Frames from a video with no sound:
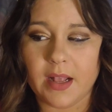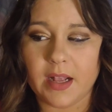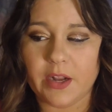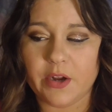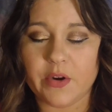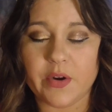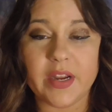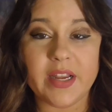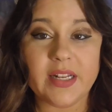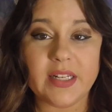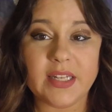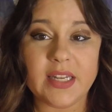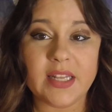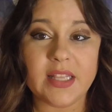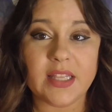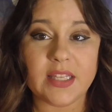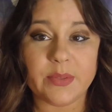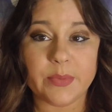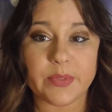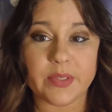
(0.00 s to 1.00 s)

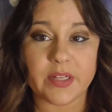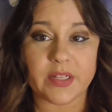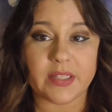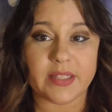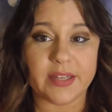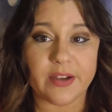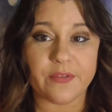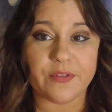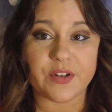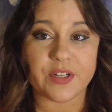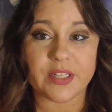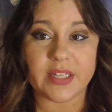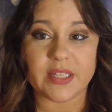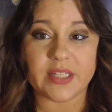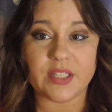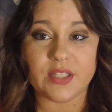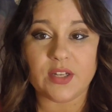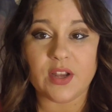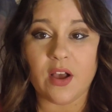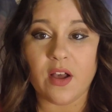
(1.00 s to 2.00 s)
Granted, this was on sale for
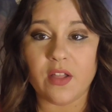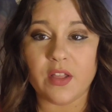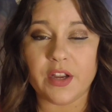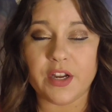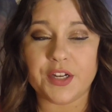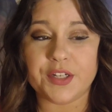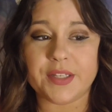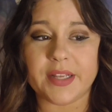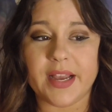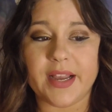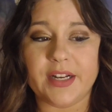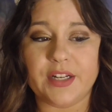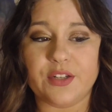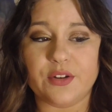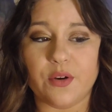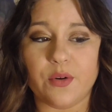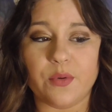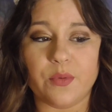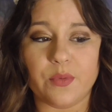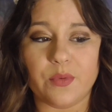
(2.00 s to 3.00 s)
$6. I
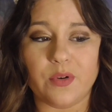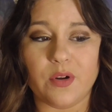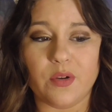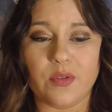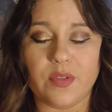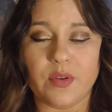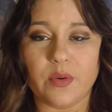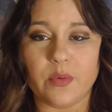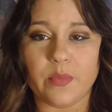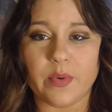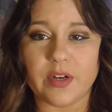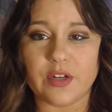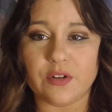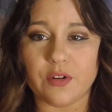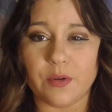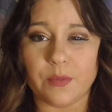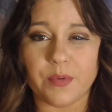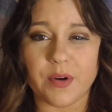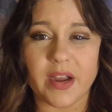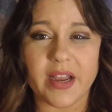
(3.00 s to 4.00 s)
don't know the
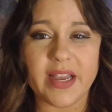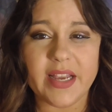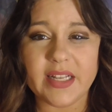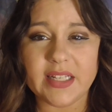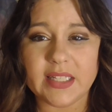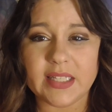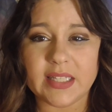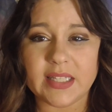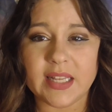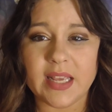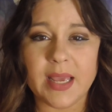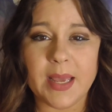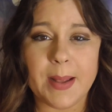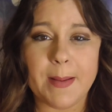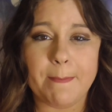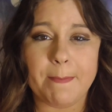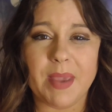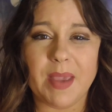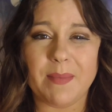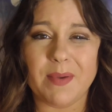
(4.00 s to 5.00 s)
original price.
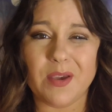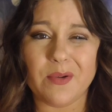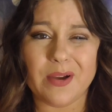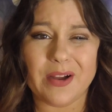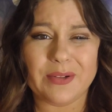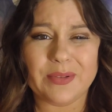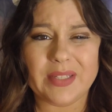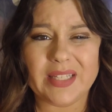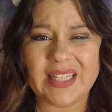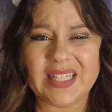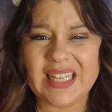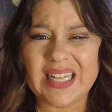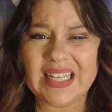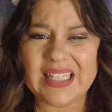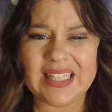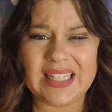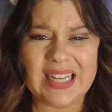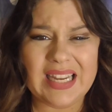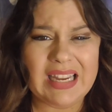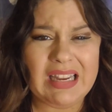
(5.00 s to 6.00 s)
Maybe around
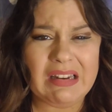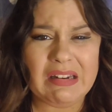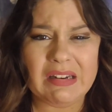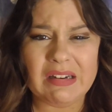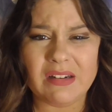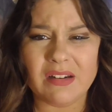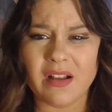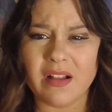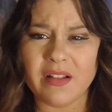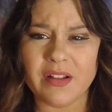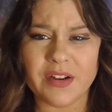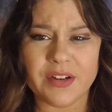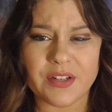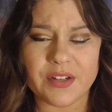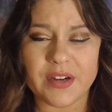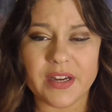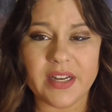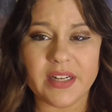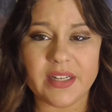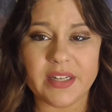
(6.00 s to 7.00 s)
$16 or
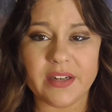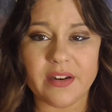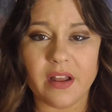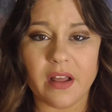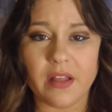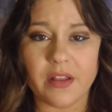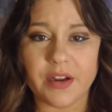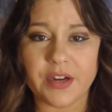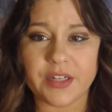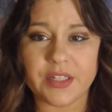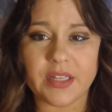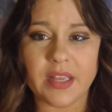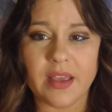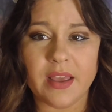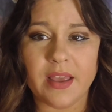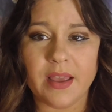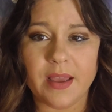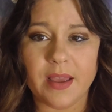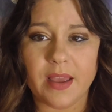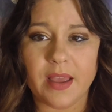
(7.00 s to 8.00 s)
$18.
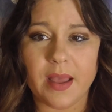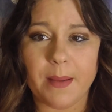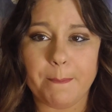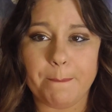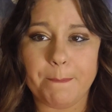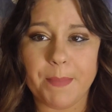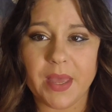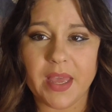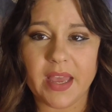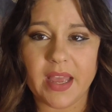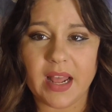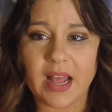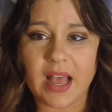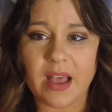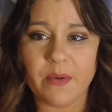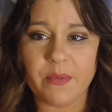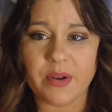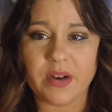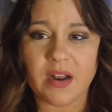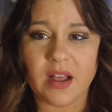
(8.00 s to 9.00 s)
But I
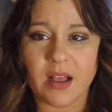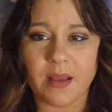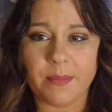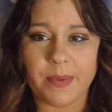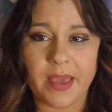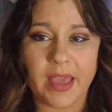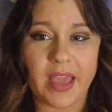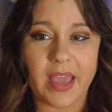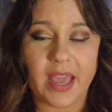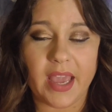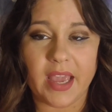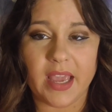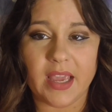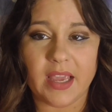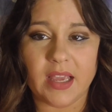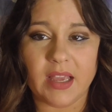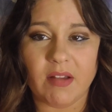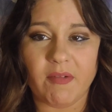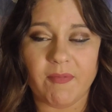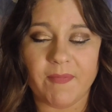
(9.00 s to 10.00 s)
would not pay...